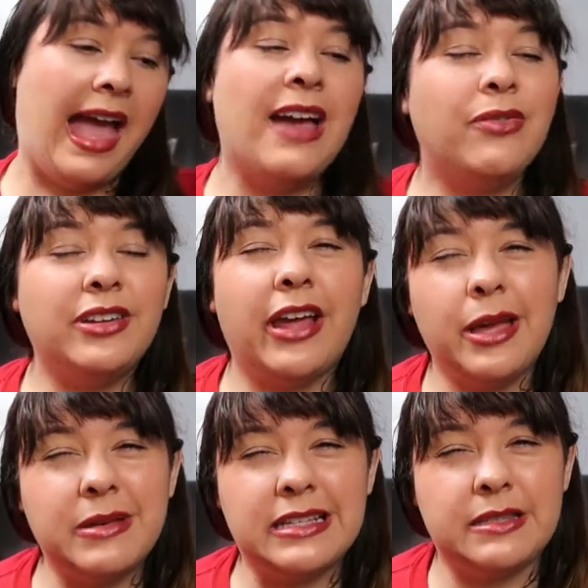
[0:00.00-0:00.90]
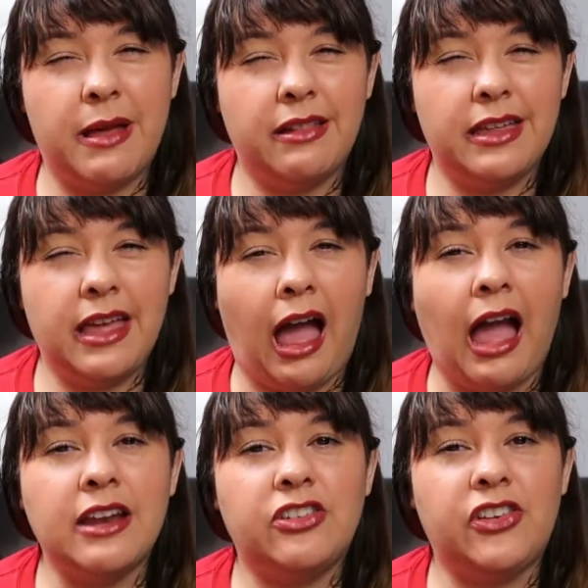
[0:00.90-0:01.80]
every time I smell it,
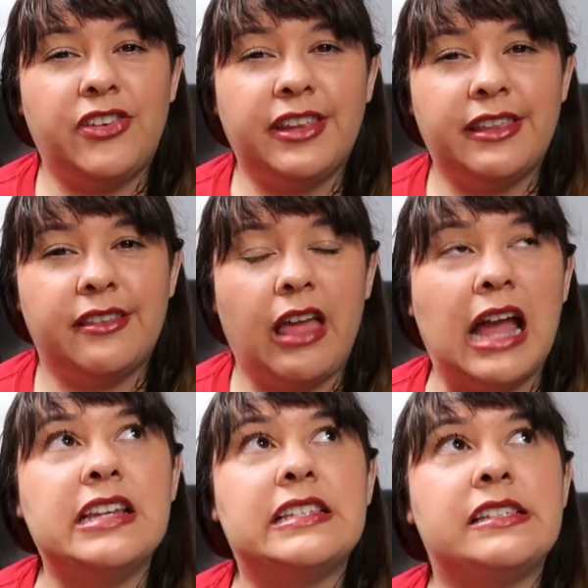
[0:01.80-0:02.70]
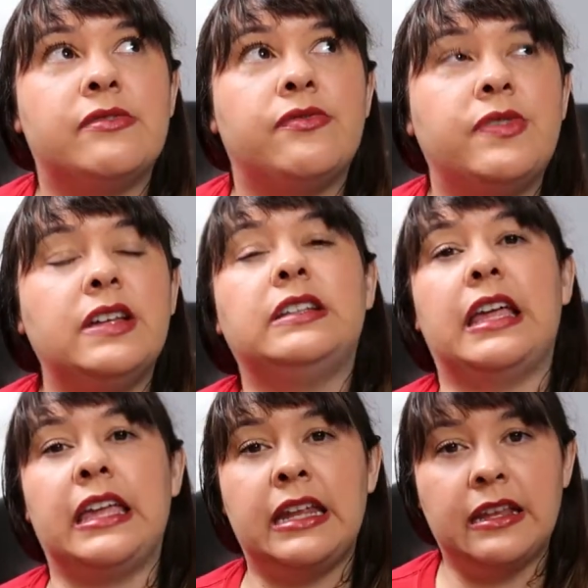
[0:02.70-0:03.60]
I just, I just feel
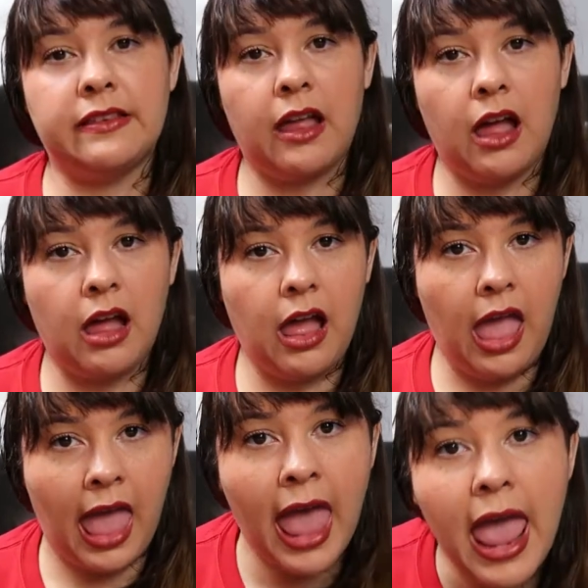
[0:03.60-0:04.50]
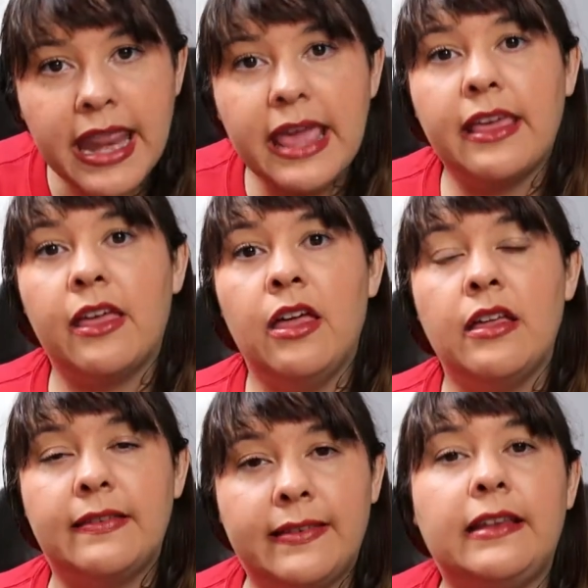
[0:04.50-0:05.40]
like it is headache
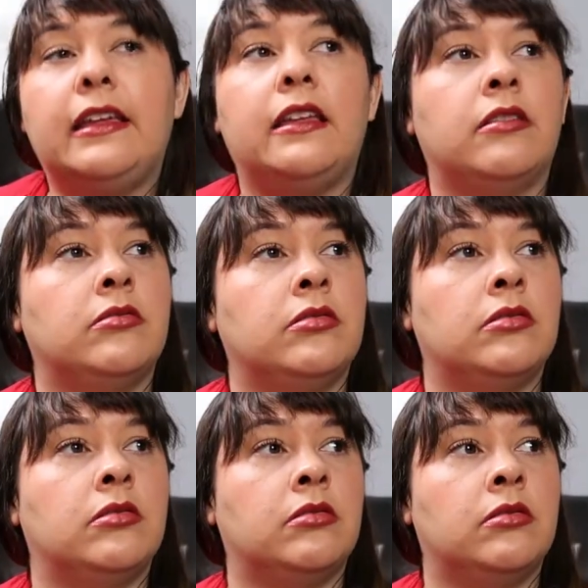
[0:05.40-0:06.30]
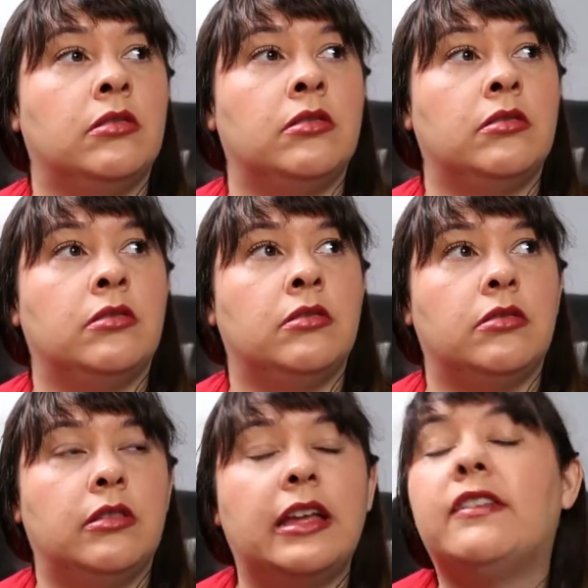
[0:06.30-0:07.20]
city.
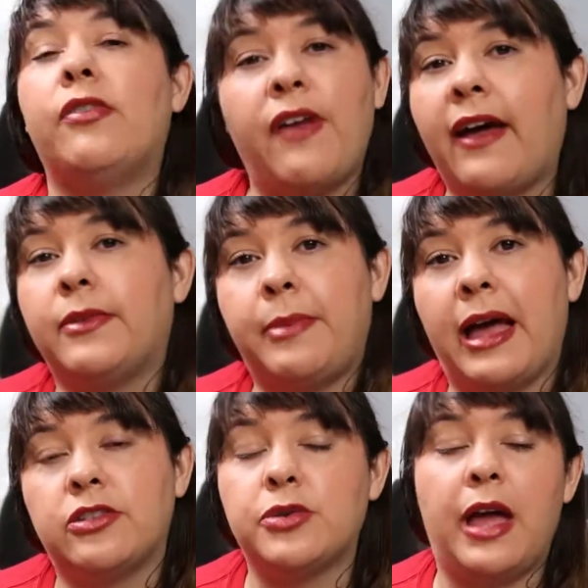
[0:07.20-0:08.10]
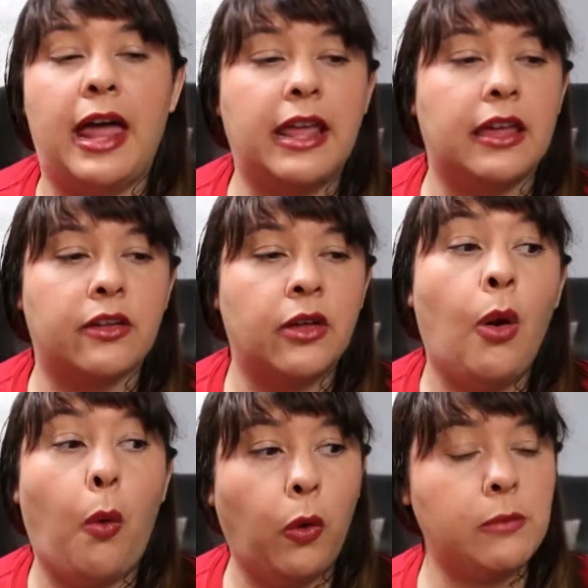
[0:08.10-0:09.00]
Like it's a fast pass to a headache
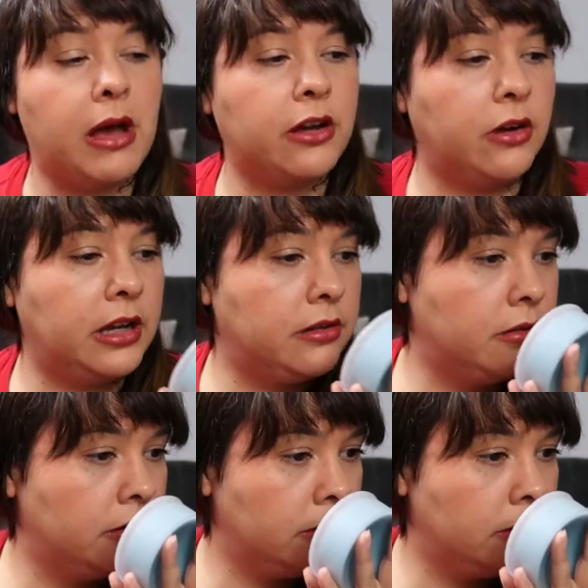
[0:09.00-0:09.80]
or migraine.